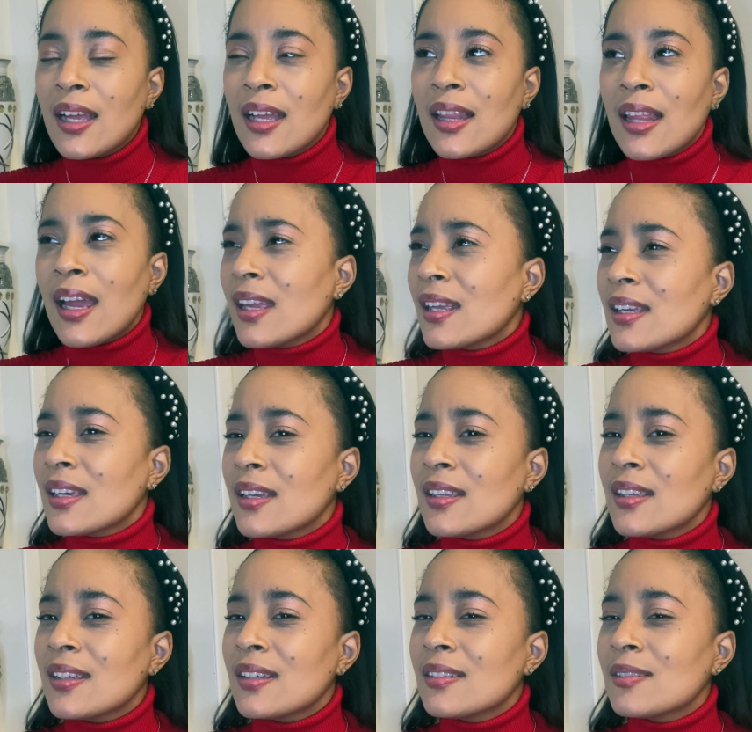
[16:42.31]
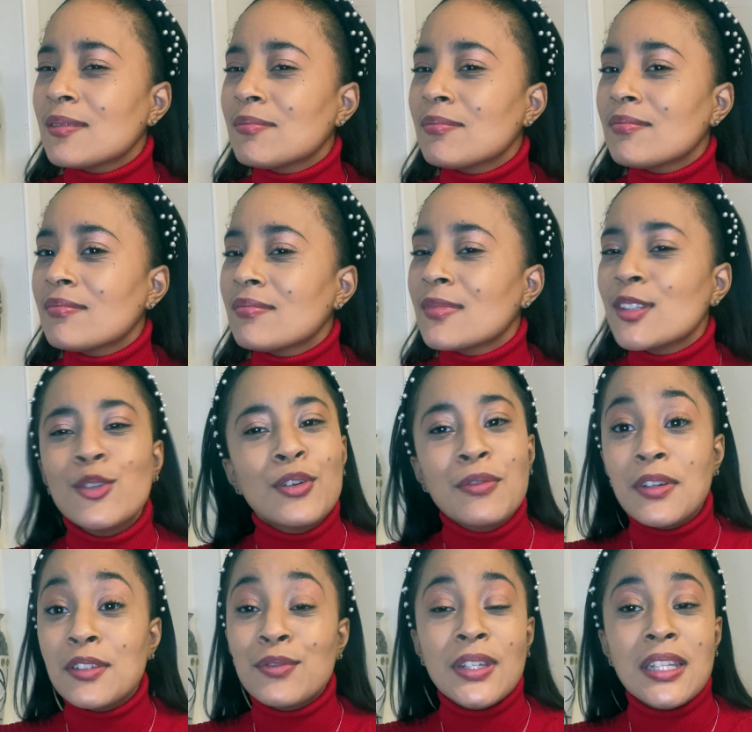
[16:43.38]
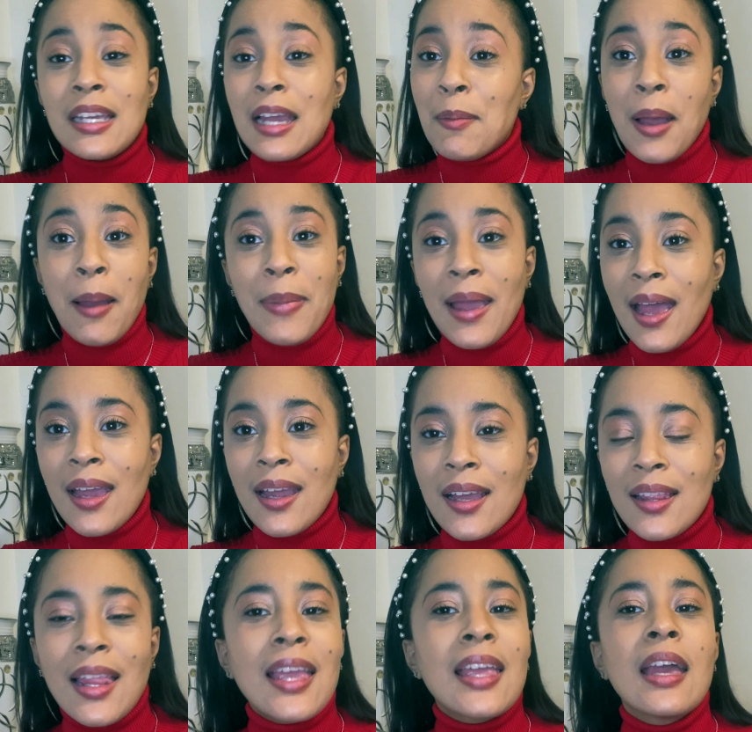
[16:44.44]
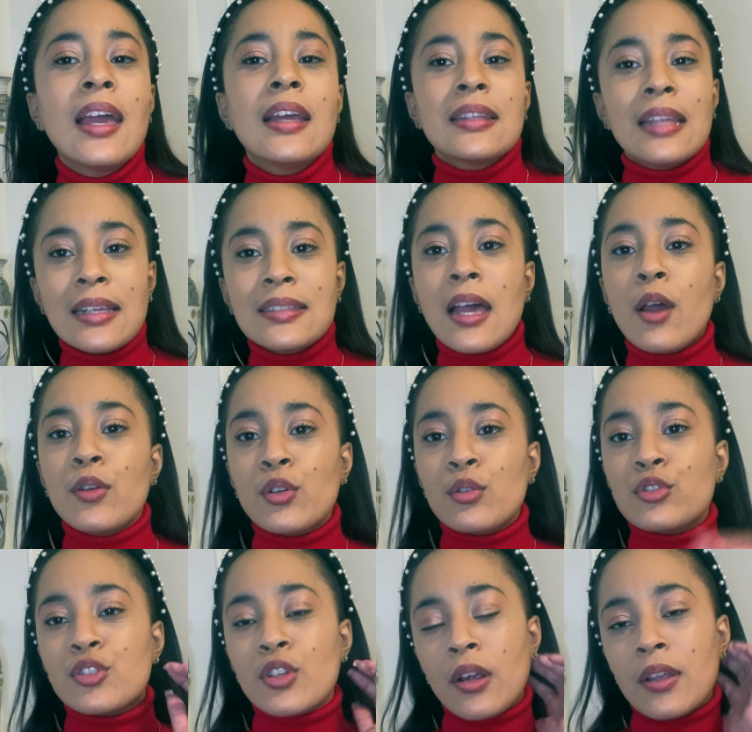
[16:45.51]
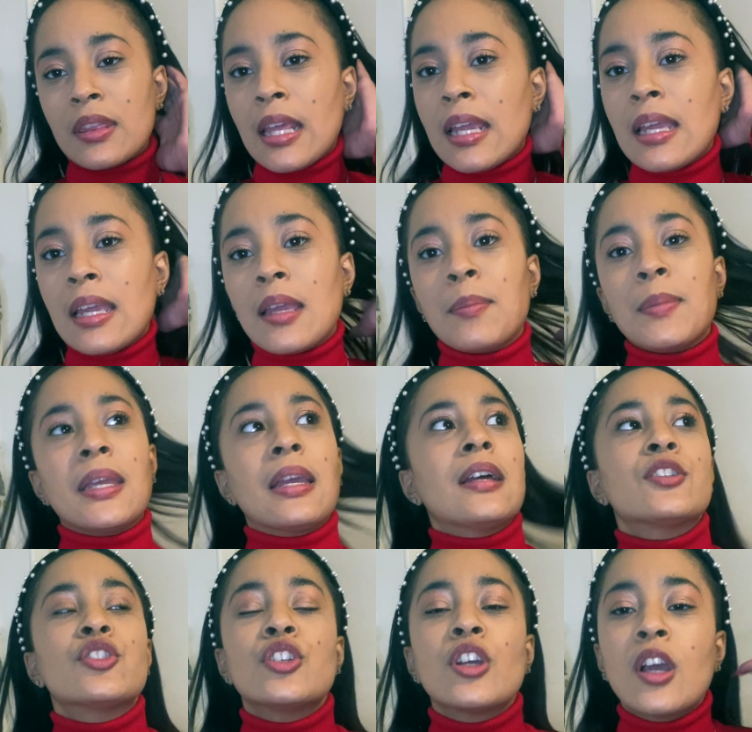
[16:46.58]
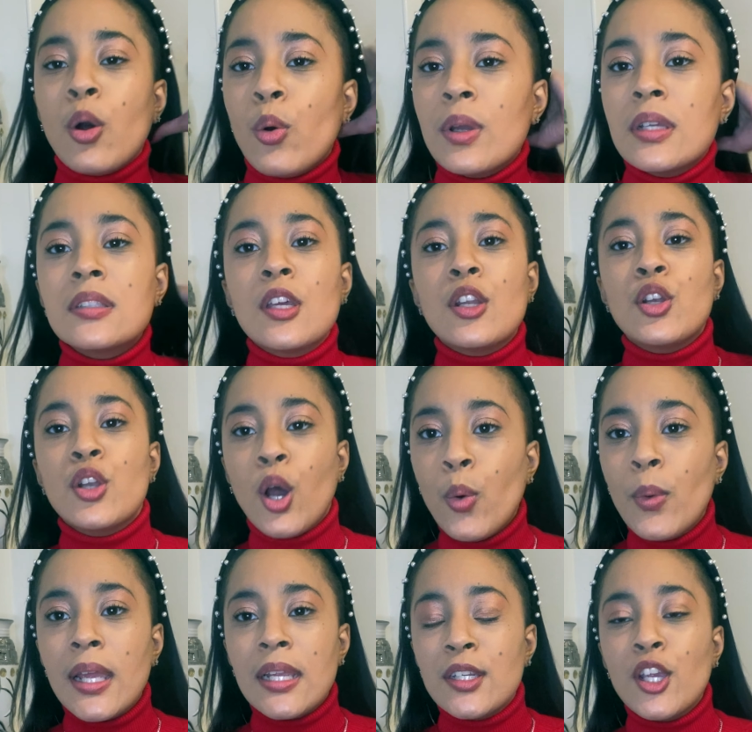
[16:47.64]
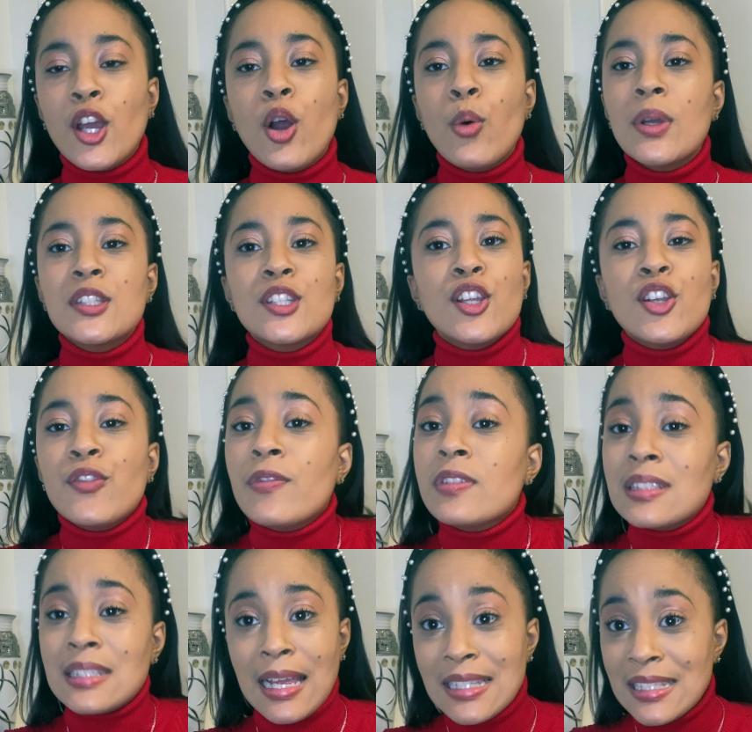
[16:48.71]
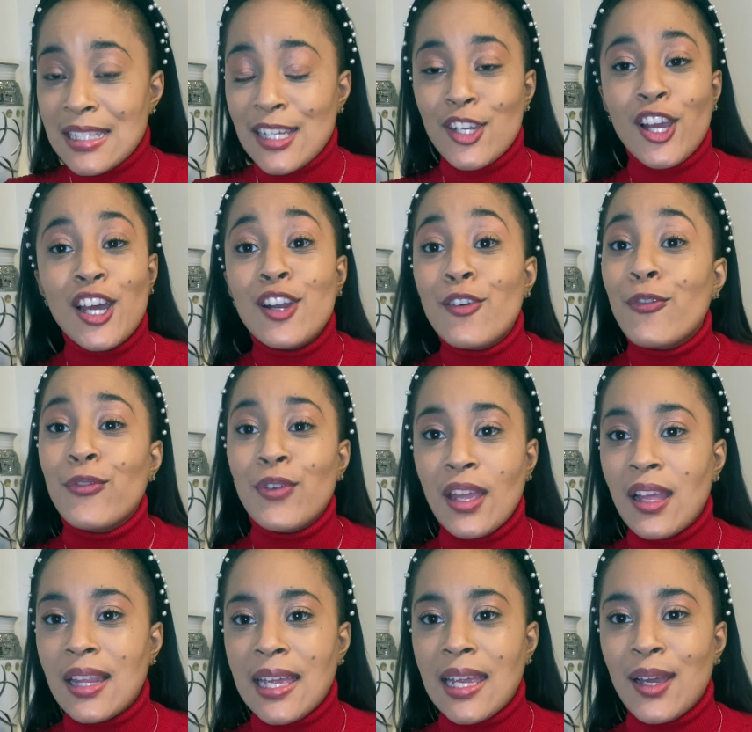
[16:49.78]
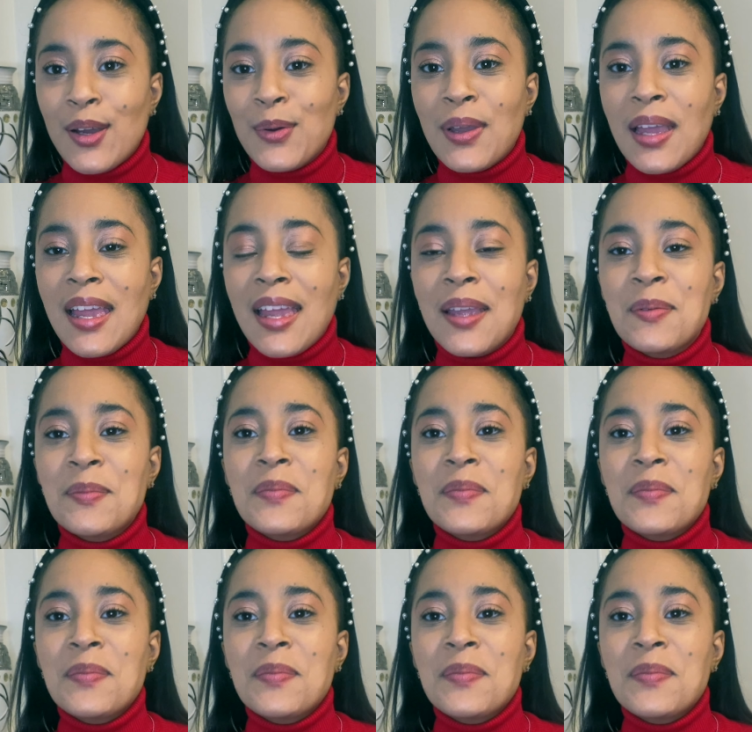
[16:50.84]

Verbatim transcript: Like universe really got my back. Like that's how you start thinking because you're going to know it. You're going to sense it. You're going to feel it. Okay.